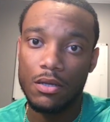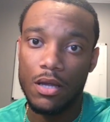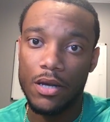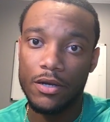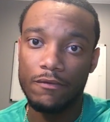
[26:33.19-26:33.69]

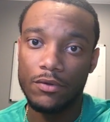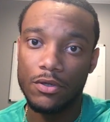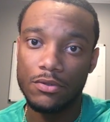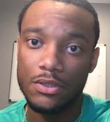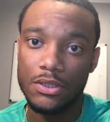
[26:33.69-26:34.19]
I never
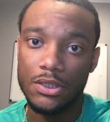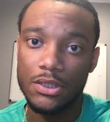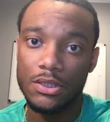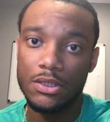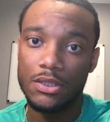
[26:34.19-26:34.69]
go see
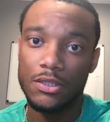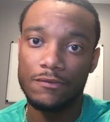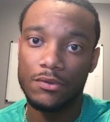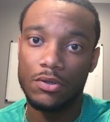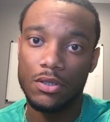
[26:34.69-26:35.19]
it if
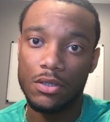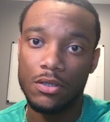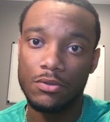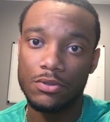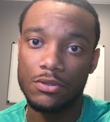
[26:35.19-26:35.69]
it aren't
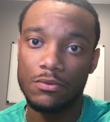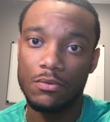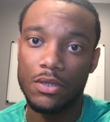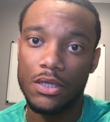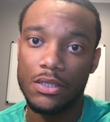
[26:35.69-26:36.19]
close to
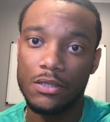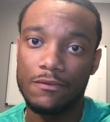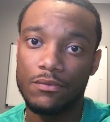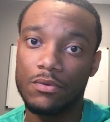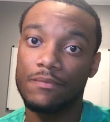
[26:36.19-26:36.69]
what I need it
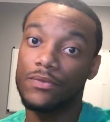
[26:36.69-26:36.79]
for.